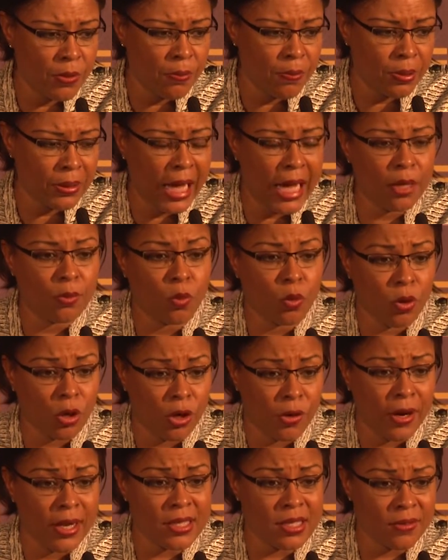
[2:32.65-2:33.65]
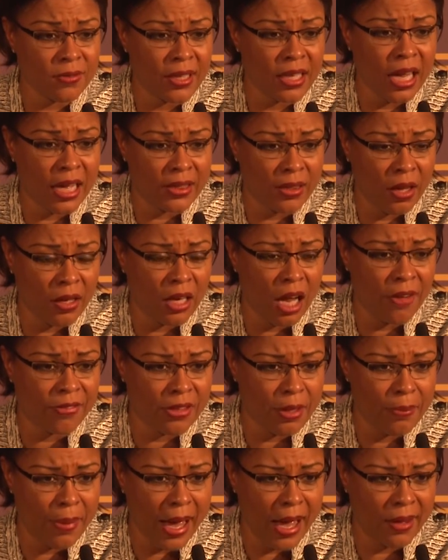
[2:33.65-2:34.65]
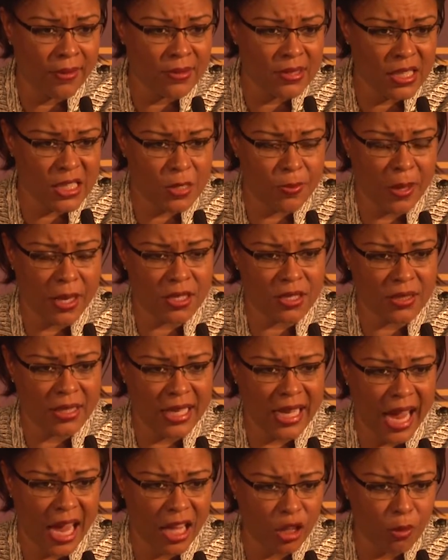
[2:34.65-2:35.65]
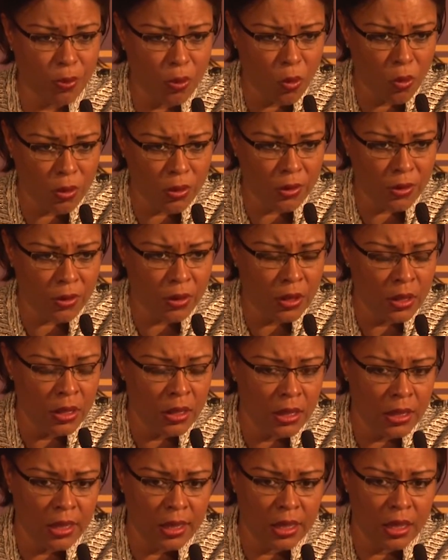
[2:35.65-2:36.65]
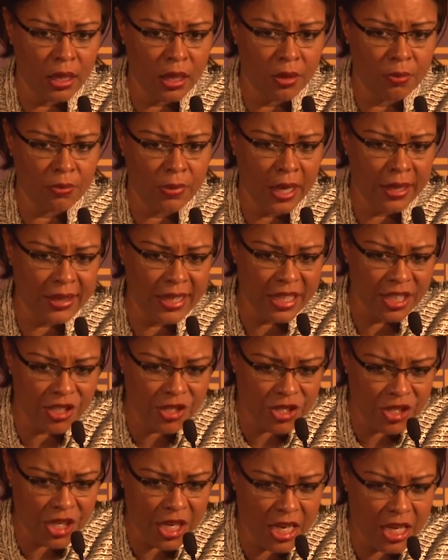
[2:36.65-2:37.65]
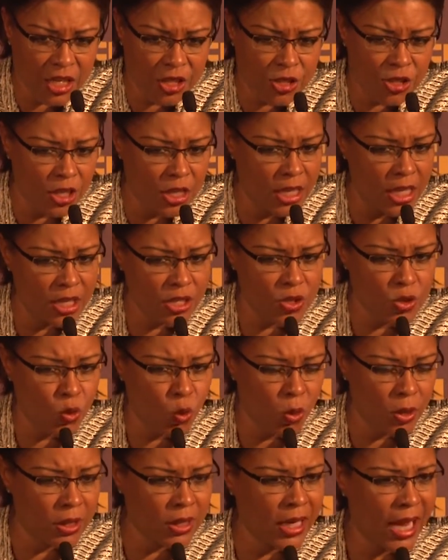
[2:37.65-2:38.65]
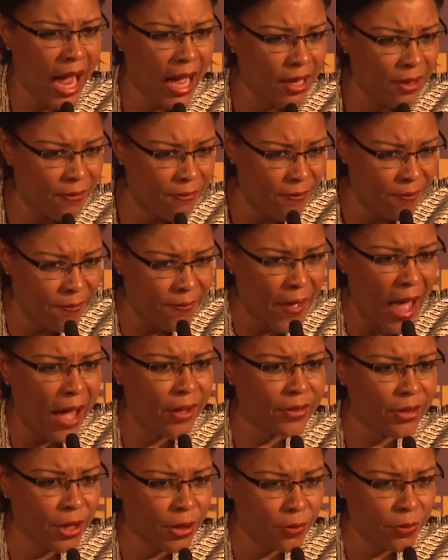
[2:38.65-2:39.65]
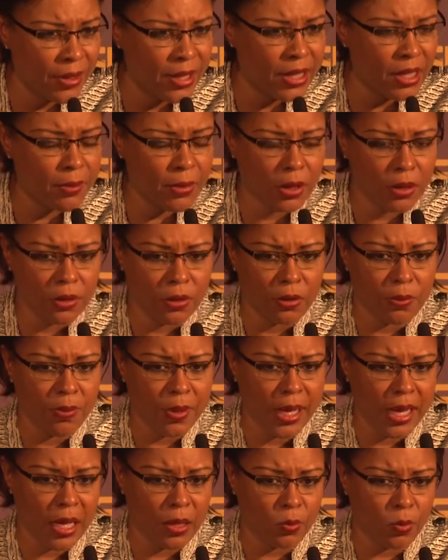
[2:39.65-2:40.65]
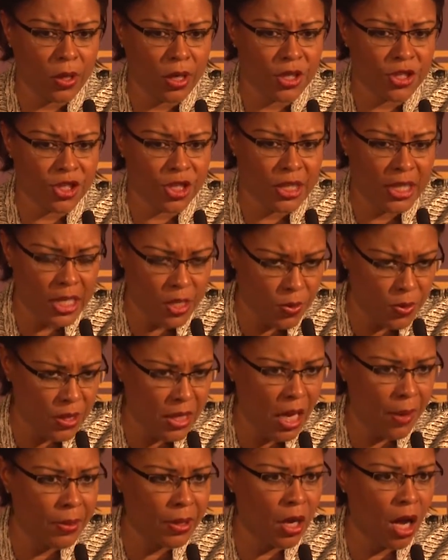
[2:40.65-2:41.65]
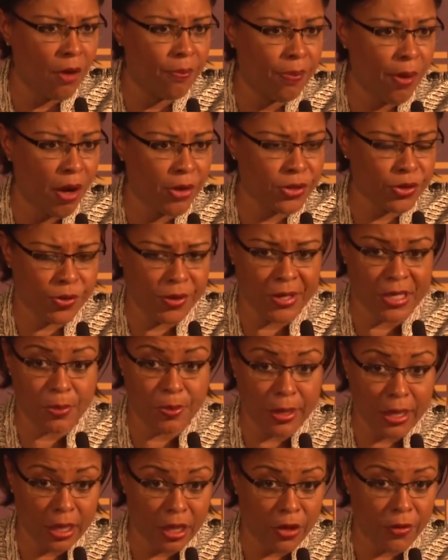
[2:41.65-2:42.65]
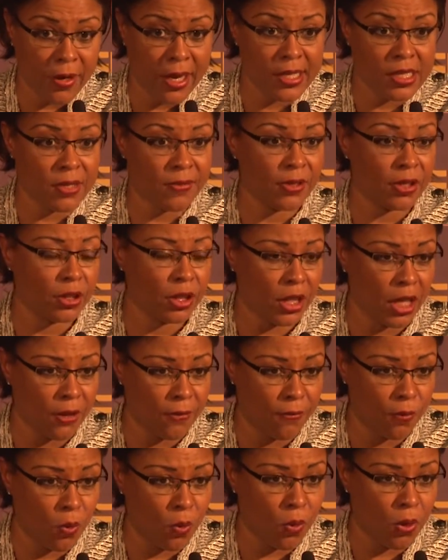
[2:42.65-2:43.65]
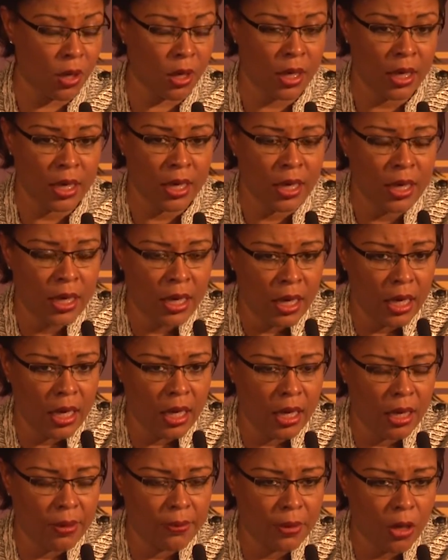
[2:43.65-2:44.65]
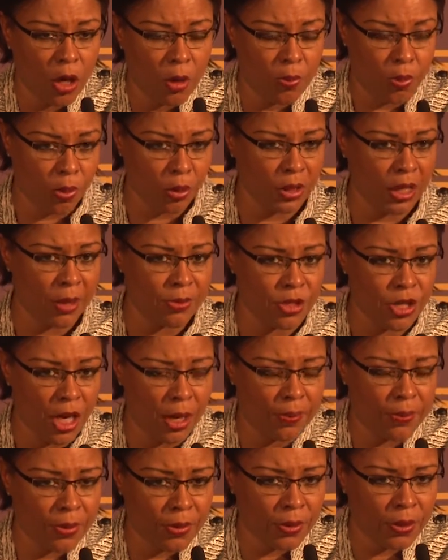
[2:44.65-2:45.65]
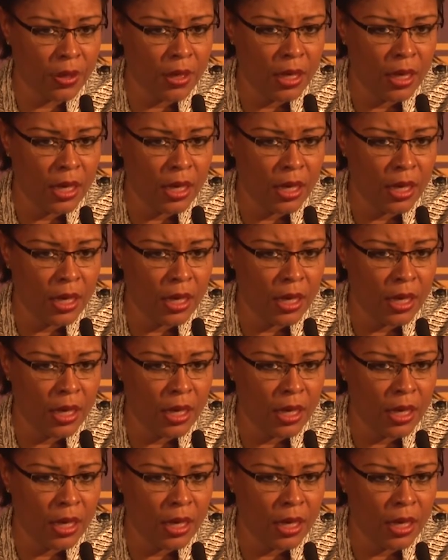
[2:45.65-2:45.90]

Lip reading: played more aggressively, I thought, off the bounce, especially Kayla Pointer. I think she and Shanice Norton kind of found their rhythm a little bit, where Shanice was coming off ball screens, being aggressive and looking for her pull-up jumper.